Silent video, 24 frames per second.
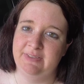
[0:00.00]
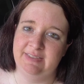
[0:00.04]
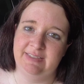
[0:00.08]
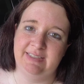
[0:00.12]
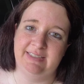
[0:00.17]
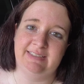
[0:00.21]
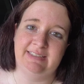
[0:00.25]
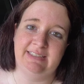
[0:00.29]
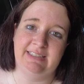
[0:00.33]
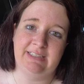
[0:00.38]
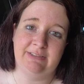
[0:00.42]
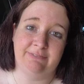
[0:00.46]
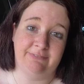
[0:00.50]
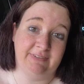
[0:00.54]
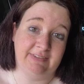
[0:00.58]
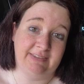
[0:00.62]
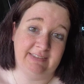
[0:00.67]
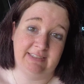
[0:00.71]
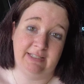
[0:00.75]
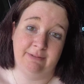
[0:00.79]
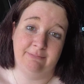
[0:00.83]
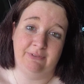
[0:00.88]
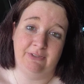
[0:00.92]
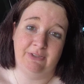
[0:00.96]
to see if
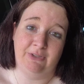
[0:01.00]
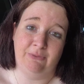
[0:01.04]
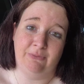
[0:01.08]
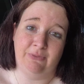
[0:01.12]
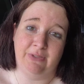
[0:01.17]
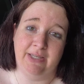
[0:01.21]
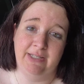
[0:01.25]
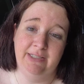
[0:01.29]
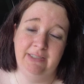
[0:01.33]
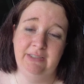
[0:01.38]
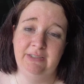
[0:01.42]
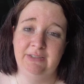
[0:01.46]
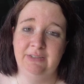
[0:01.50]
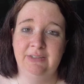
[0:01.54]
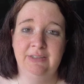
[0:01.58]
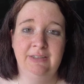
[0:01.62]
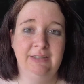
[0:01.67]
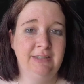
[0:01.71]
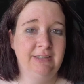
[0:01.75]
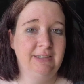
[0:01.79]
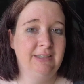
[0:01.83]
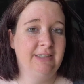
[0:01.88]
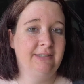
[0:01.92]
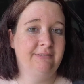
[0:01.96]
it's something you like,
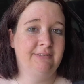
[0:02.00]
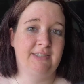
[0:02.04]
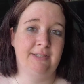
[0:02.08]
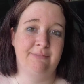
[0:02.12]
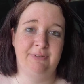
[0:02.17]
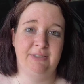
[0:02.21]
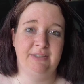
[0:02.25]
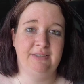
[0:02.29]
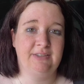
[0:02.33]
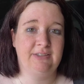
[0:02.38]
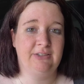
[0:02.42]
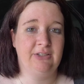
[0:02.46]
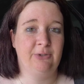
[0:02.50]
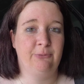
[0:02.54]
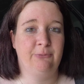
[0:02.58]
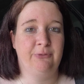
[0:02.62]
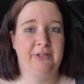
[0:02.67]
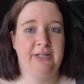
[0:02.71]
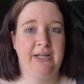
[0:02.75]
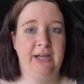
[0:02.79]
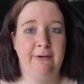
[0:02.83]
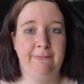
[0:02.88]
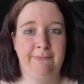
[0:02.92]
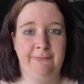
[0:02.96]
something that's going to
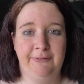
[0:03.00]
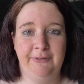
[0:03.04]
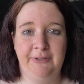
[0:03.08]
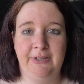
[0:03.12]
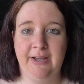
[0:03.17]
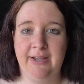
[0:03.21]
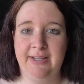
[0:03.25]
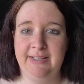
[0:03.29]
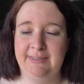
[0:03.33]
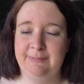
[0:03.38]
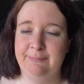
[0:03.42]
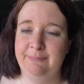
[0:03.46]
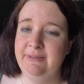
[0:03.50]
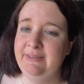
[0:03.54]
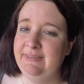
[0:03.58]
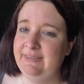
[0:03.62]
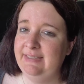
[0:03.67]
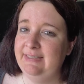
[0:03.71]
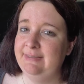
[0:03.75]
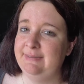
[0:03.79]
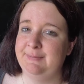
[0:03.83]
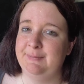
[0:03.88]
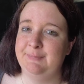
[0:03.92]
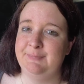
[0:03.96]
work out for you guys, please
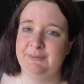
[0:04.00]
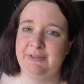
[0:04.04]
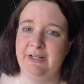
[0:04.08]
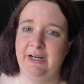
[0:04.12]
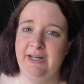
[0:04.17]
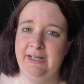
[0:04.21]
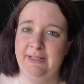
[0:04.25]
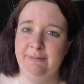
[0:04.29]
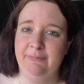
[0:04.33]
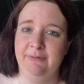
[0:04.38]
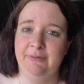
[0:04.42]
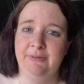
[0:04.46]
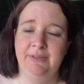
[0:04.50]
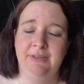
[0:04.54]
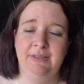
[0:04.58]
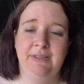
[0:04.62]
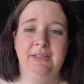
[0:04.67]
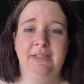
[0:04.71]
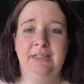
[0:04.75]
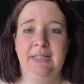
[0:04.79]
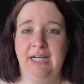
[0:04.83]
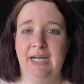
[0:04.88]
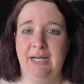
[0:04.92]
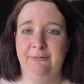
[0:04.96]
hit subscribe.
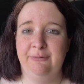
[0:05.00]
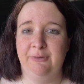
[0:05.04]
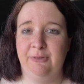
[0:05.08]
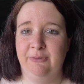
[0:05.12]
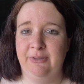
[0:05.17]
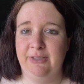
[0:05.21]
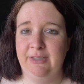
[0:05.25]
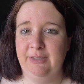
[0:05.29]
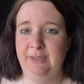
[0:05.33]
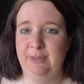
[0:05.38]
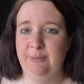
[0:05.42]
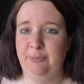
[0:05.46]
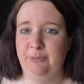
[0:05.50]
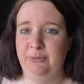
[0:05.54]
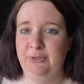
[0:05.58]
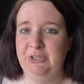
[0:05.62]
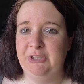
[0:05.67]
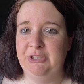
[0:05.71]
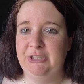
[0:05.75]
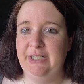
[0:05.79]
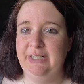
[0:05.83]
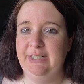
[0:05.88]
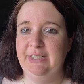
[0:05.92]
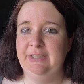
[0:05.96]
I would greatly
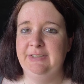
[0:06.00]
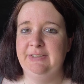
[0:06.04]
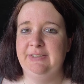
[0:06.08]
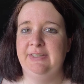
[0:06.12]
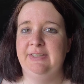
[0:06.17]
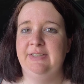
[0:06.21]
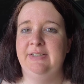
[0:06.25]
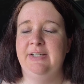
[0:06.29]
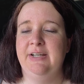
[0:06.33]
appreciate it.